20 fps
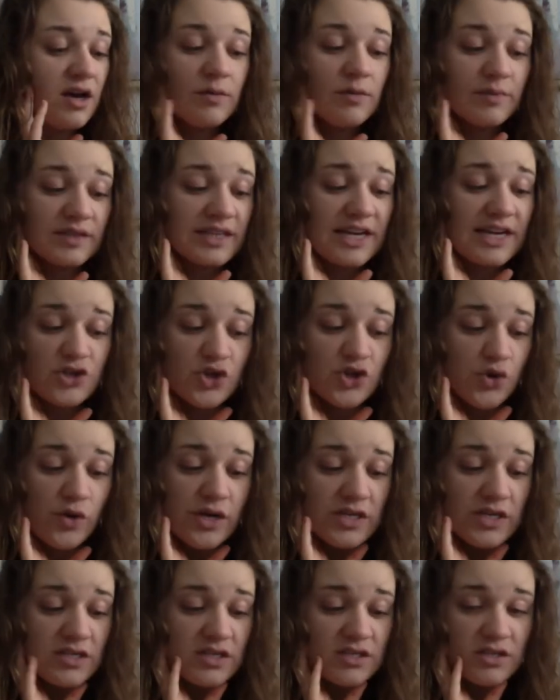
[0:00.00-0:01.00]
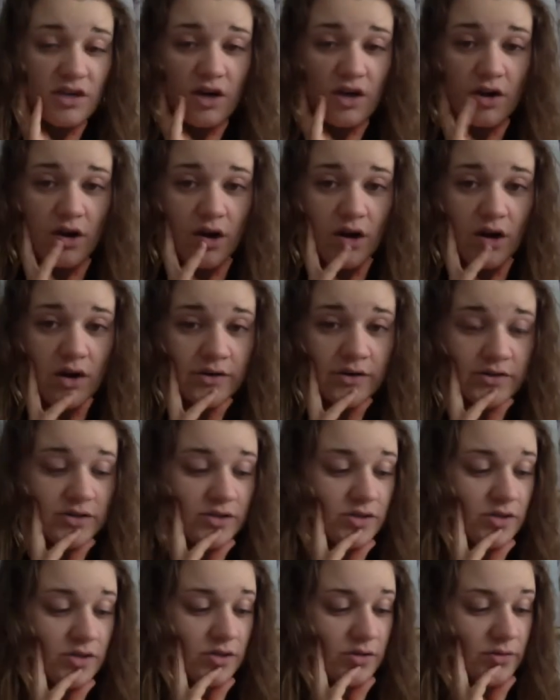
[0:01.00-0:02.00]
"but that choice is not
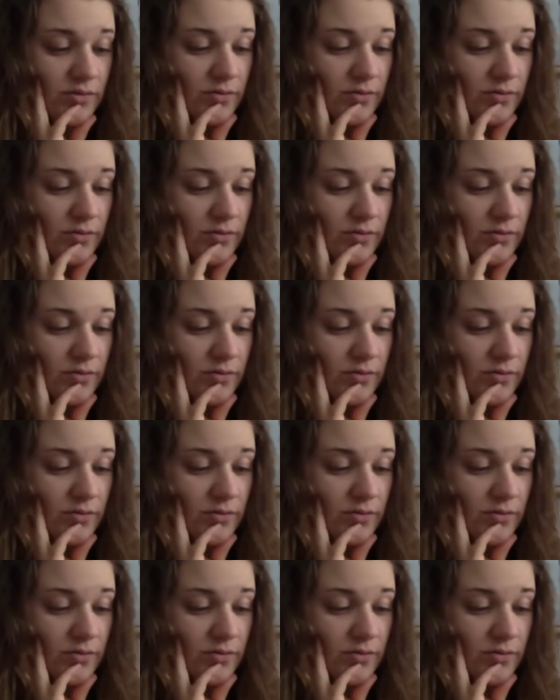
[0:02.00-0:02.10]
ours."